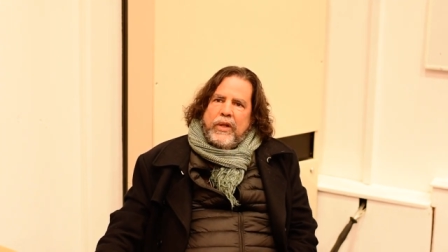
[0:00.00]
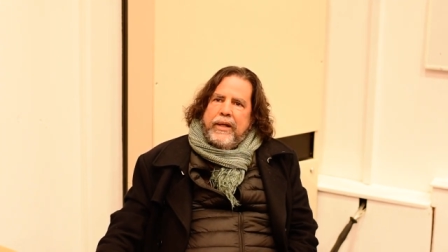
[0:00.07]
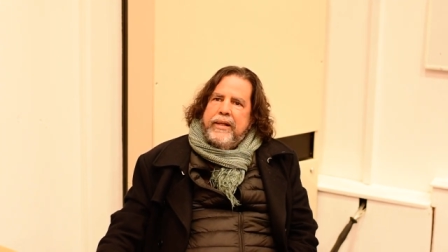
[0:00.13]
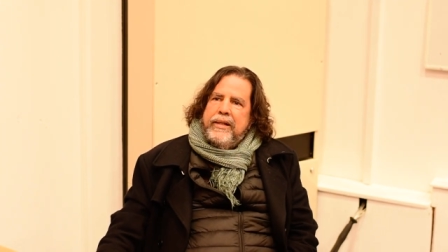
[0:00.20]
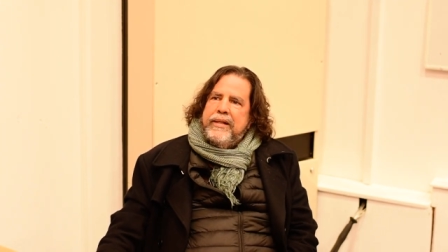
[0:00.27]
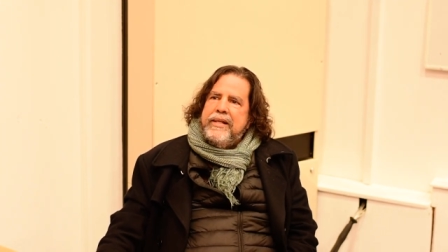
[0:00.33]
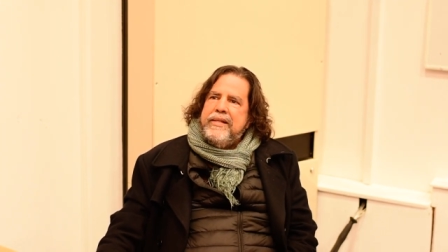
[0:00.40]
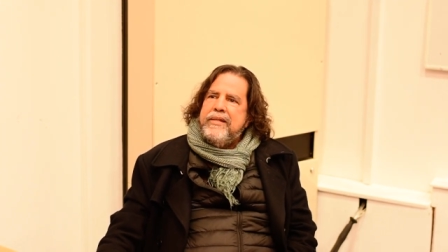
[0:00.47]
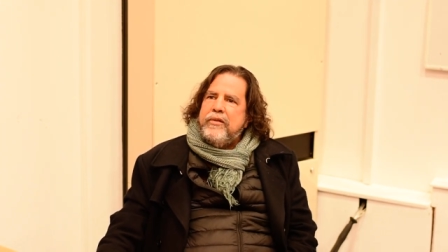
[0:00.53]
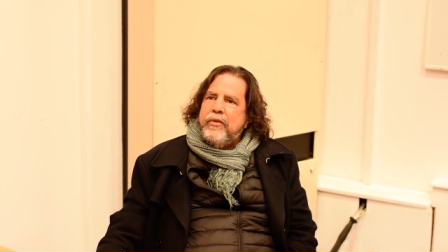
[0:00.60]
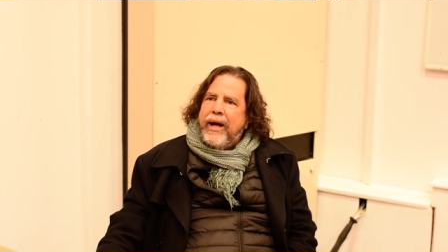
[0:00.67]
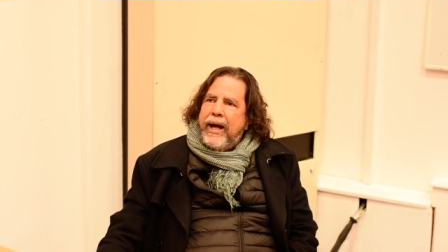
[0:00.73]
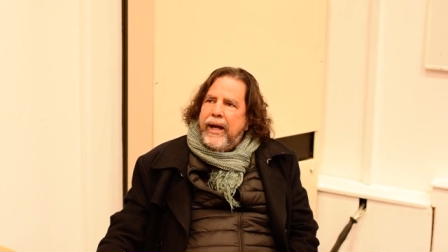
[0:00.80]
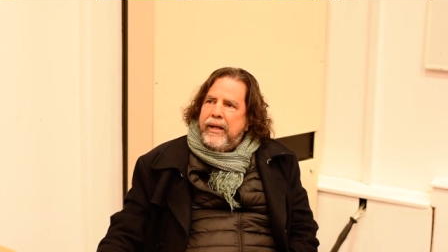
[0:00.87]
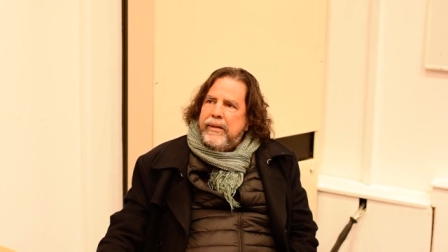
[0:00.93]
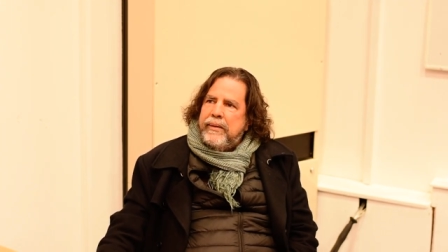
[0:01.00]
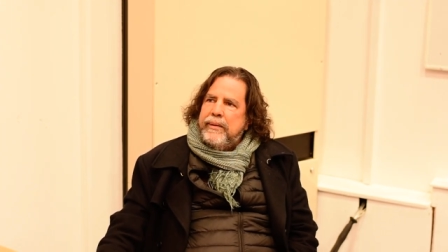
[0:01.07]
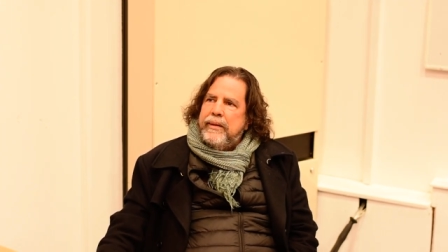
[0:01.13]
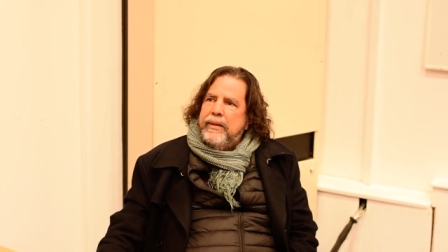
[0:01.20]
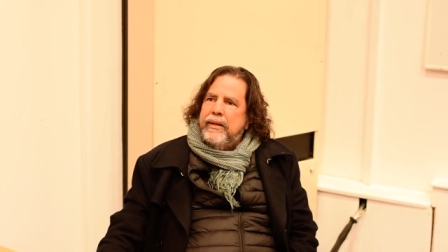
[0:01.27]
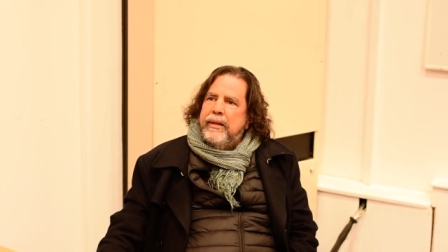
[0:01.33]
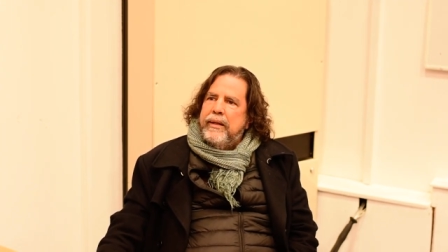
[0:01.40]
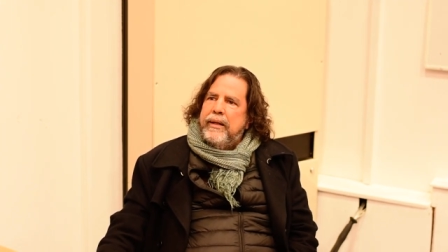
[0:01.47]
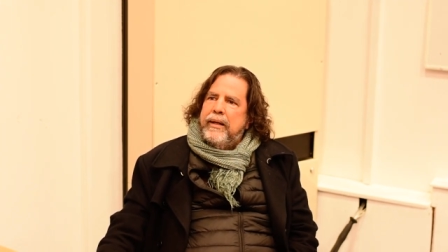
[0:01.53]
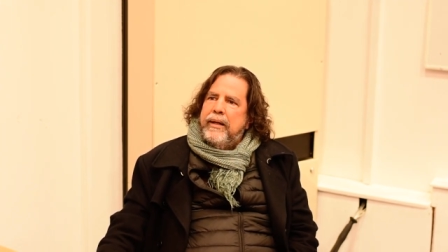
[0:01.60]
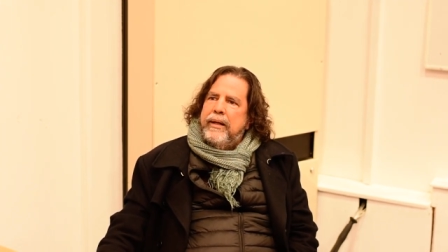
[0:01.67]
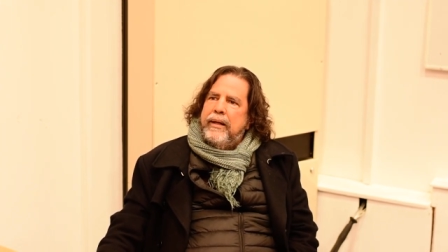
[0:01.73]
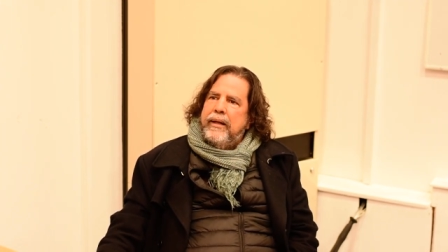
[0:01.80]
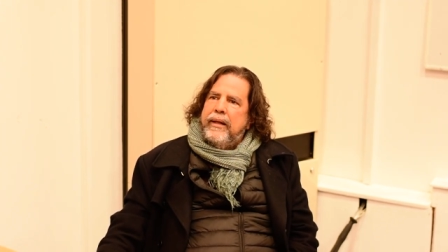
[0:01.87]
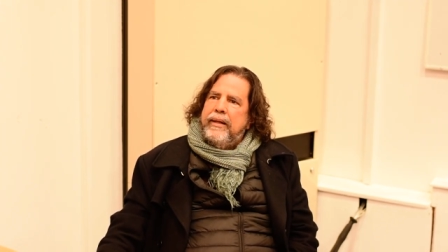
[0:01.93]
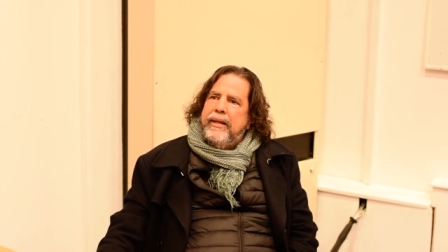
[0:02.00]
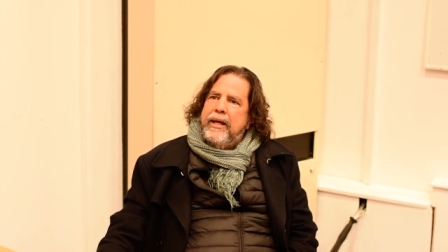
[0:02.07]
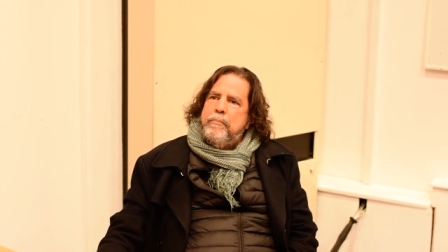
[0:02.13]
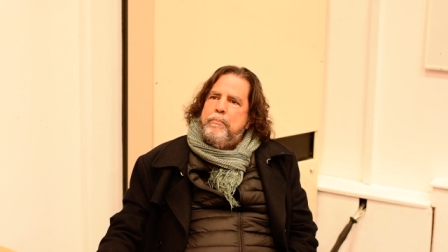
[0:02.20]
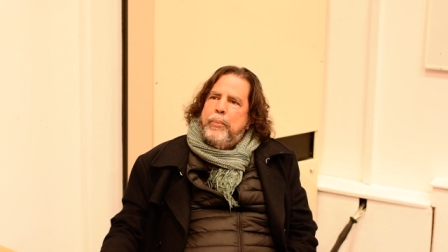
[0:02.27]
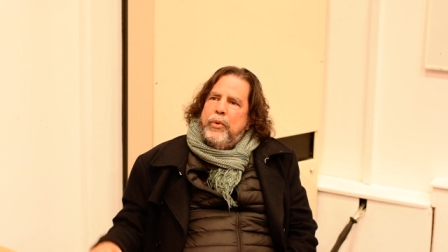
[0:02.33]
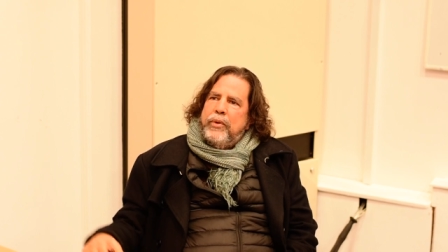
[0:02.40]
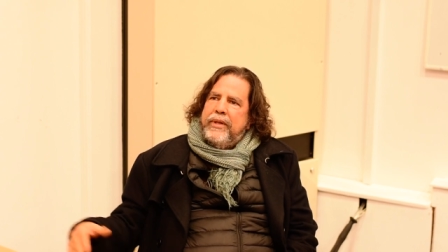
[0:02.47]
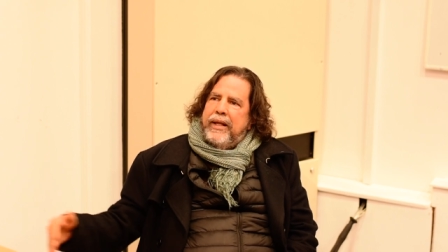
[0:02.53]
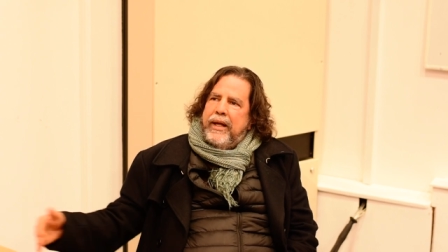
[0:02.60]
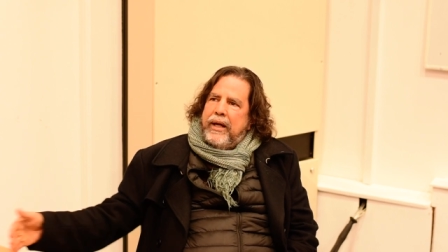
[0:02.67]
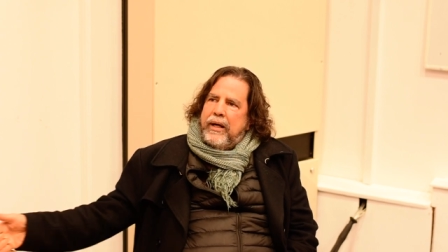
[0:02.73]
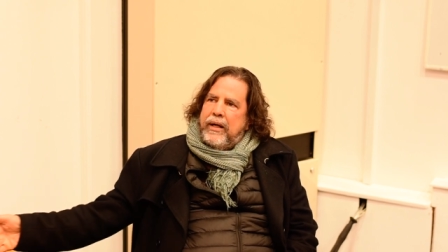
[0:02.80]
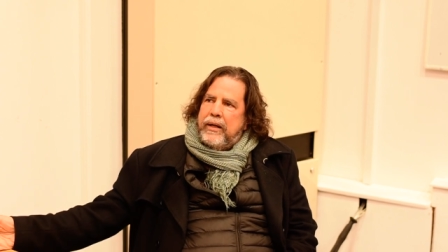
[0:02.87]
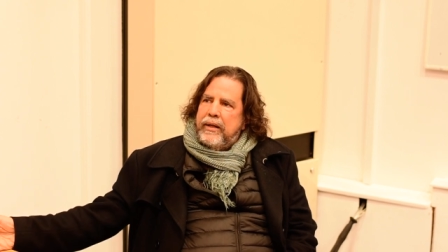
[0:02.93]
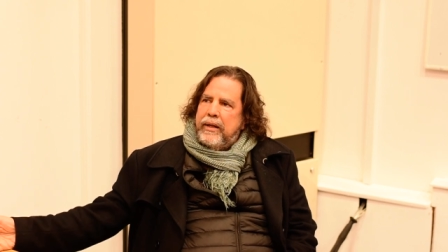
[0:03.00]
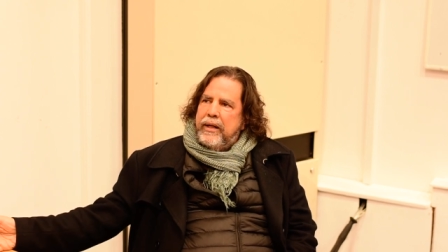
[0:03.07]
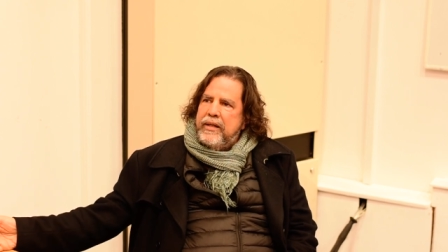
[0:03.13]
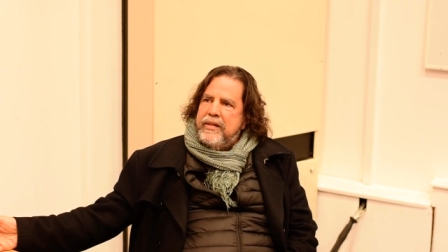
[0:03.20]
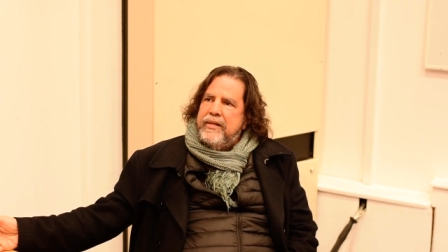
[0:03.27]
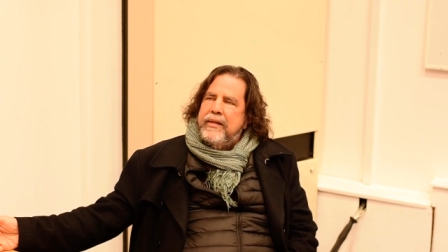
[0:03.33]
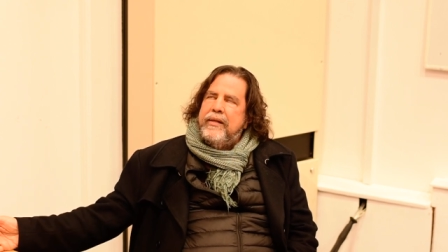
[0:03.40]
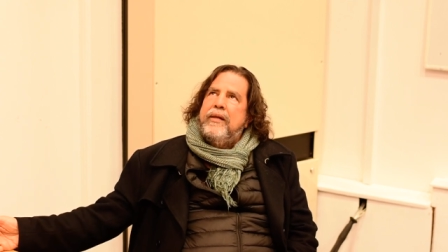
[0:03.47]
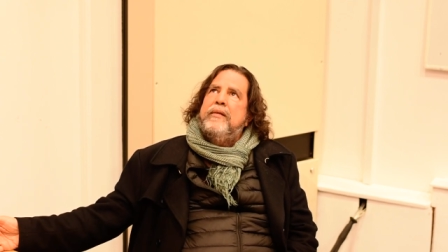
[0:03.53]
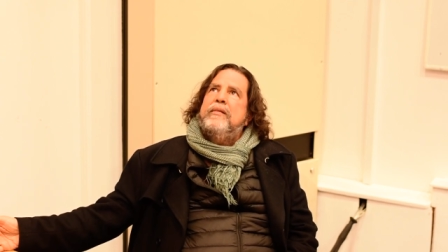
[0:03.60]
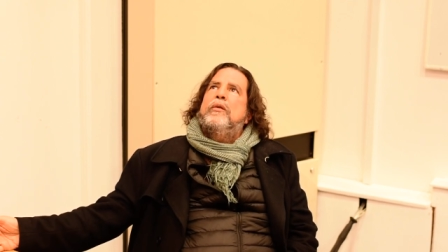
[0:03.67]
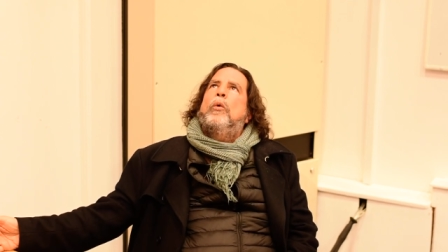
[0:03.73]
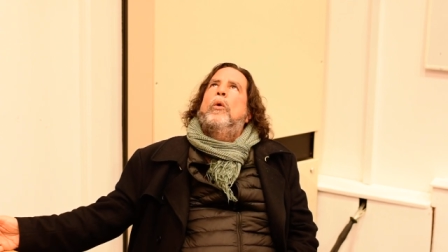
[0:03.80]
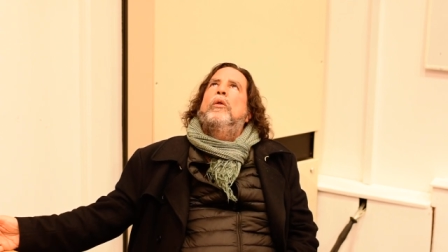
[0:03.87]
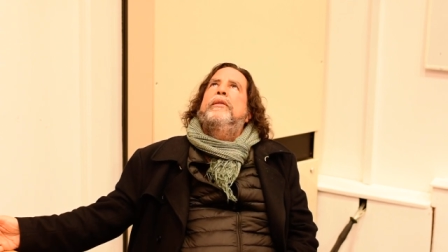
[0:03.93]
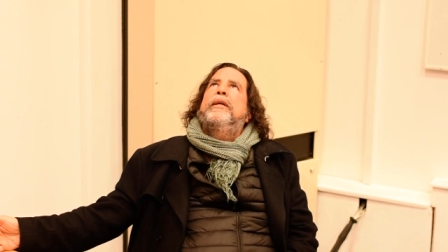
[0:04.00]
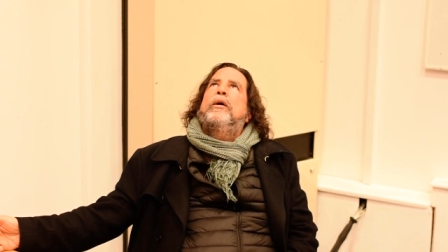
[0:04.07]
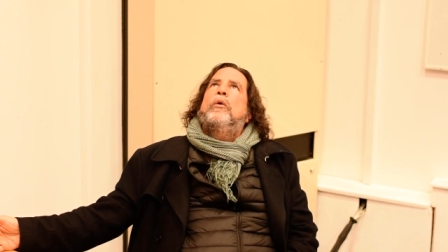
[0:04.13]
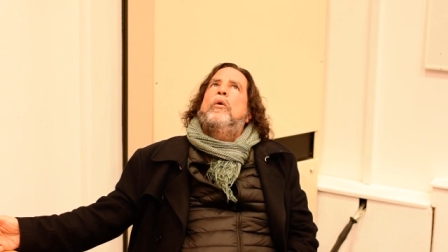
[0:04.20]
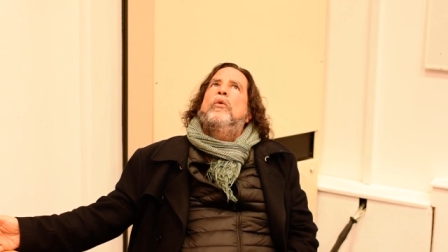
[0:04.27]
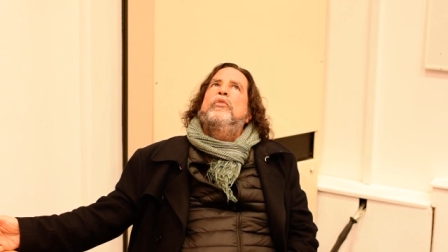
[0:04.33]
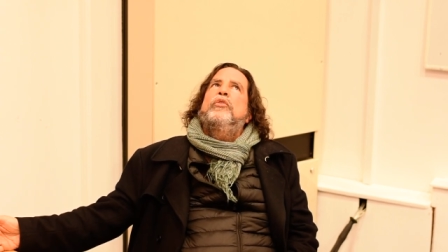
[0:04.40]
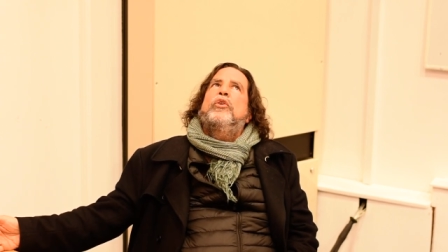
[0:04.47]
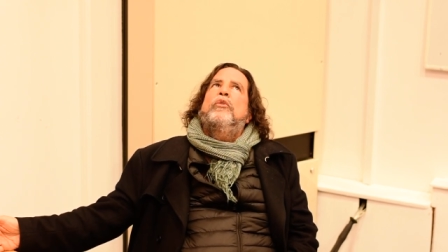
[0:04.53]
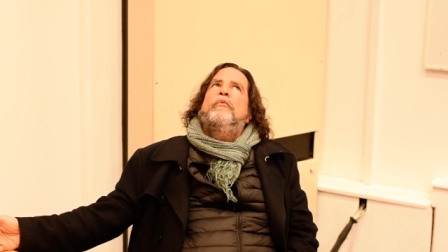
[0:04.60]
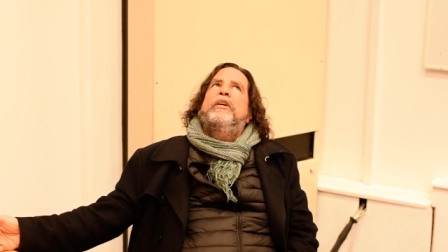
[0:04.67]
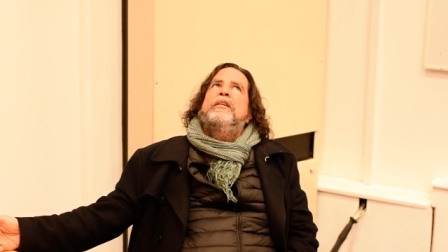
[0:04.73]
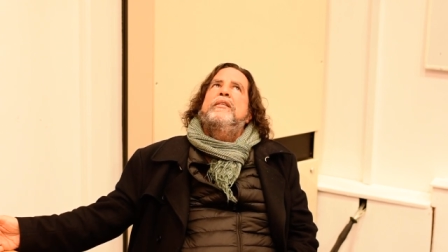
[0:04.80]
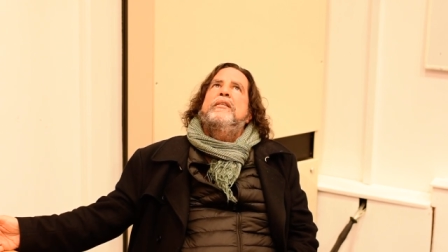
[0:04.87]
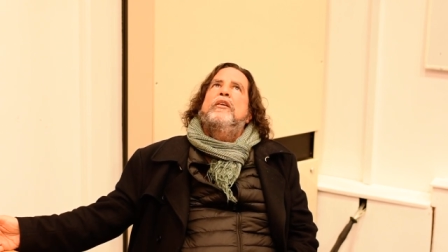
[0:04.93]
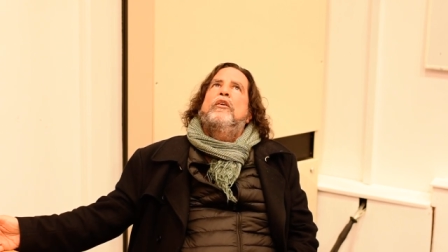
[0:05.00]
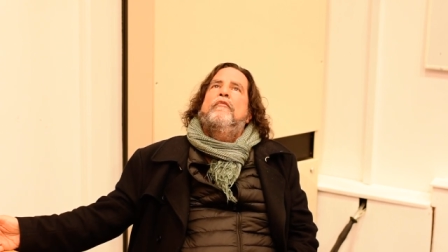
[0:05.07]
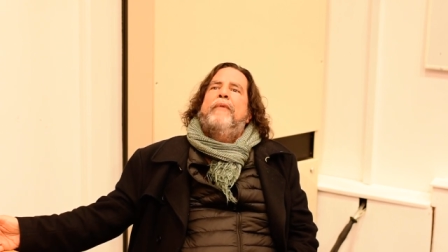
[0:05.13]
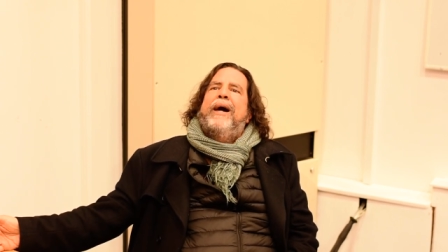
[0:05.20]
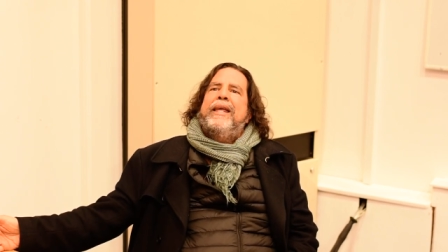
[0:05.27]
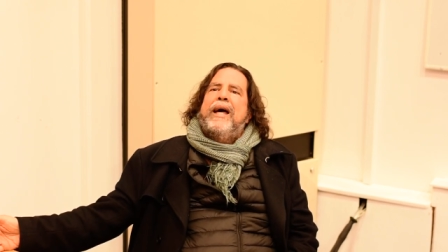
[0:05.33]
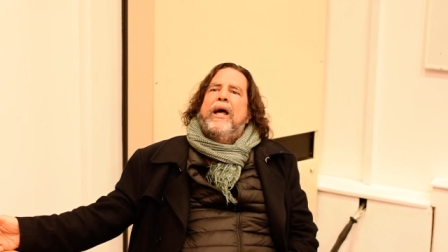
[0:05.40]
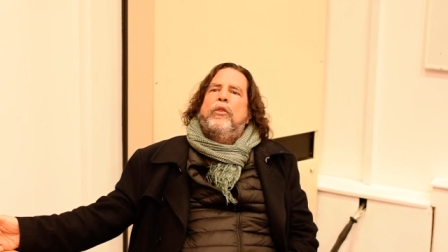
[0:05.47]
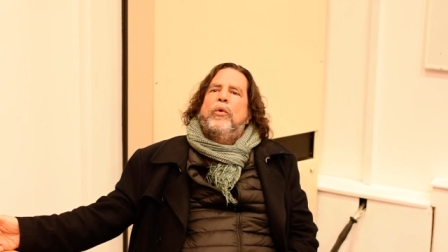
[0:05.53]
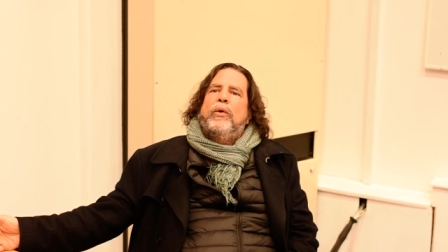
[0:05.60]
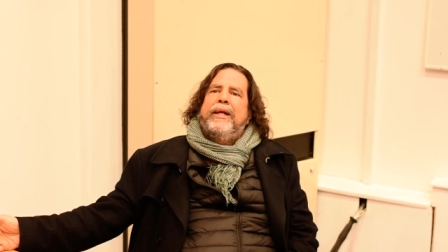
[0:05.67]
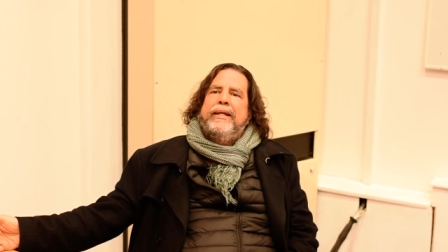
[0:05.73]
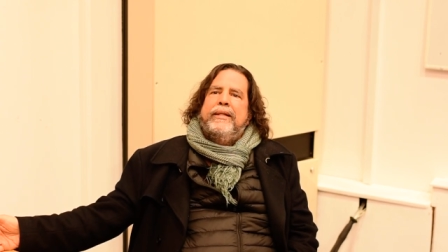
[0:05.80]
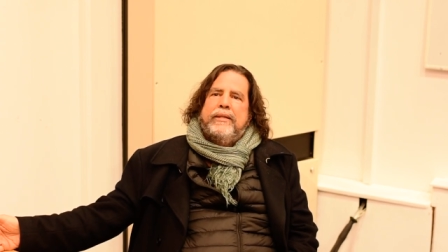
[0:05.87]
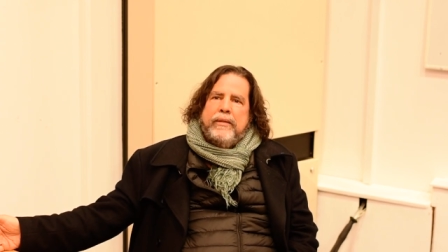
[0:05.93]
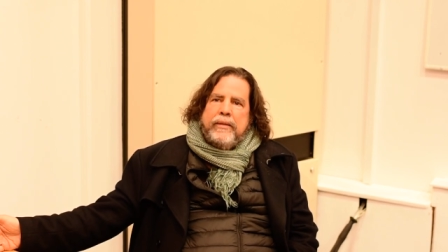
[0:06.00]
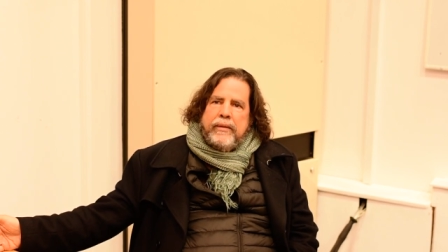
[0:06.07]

In this trial, they put there, it's called the Controversy of Valladolid.